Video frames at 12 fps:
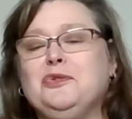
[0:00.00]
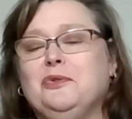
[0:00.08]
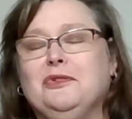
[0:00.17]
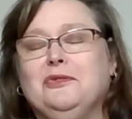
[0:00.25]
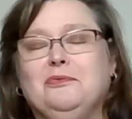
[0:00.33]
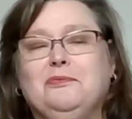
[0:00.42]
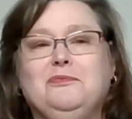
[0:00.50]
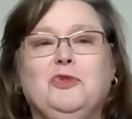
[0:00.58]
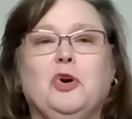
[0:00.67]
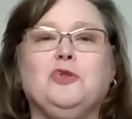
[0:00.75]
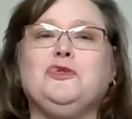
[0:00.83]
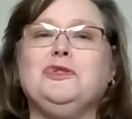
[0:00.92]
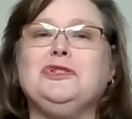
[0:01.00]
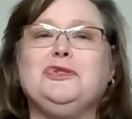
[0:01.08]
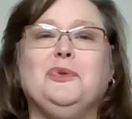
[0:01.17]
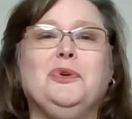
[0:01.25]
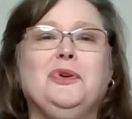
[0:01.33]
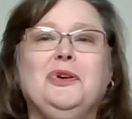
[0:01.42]
or the grocery
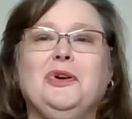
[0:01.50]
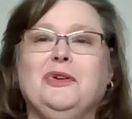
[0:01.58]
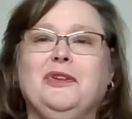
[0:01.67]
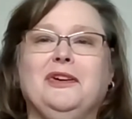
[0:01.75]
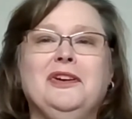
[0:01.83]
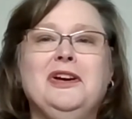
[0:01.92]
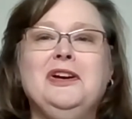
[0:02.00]
store or the